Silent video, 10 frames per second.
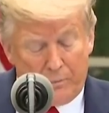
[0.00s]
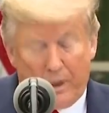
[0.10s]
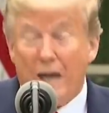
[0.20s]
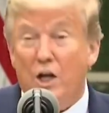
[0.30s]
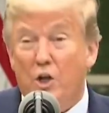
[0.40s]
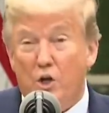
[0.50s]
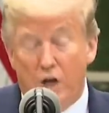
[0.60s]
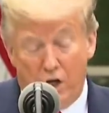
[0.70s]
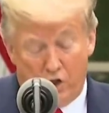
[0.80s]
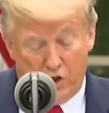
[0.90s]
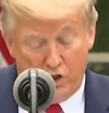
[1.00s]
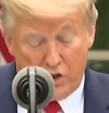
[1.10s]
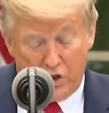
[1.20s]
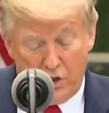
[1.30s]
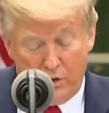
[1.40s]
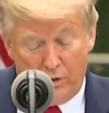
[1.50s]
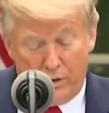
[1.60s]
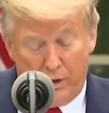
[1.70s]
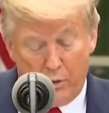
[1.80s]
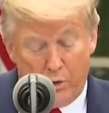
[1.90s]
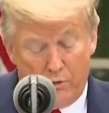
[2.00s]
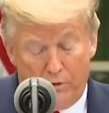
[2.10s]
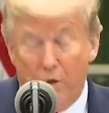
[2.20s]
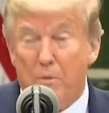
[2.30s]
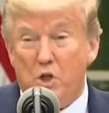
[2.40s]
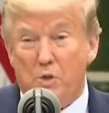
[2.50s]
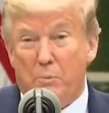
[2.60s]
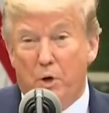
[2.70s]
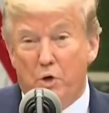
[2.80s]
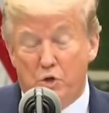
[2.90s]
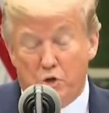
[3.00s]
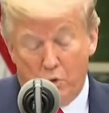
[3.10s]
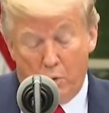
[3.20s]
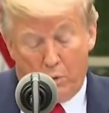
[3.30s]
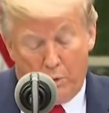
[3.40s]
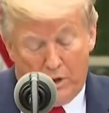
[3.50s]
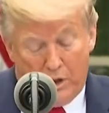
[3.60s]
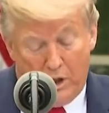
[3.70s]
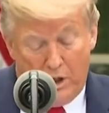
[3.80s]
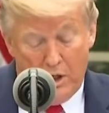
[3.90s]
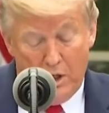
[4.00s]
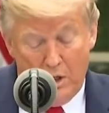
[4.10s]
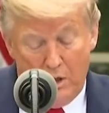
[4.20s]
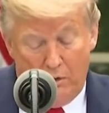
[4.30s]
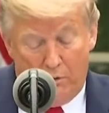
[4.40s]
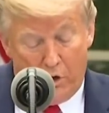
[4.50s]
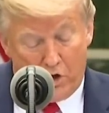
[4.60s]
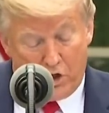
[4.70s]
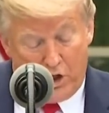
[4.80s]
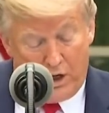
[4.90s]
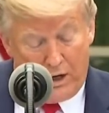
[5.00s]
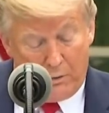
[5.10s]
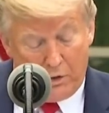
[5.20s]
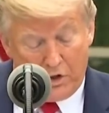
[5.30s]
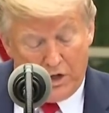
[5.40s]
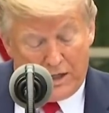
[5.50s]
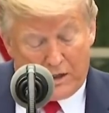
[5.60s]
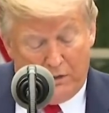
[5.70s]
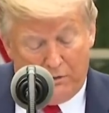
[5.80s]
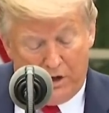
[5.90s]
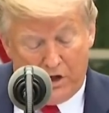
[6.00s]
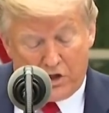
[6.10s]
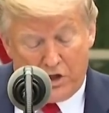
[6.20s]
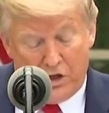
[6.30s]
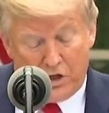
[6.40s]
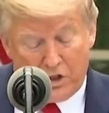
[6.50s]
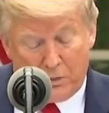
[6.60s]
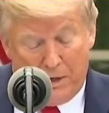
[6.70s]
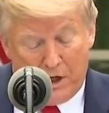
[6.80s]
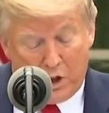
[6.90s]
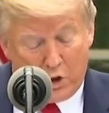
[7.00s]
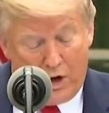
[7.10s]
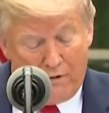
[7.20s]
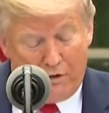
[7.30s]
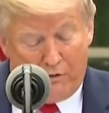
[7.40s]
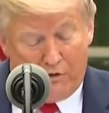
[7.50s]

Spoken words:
and other nations. They were very much opposed to what we did. Fortunately, I was not convinced and suspended travel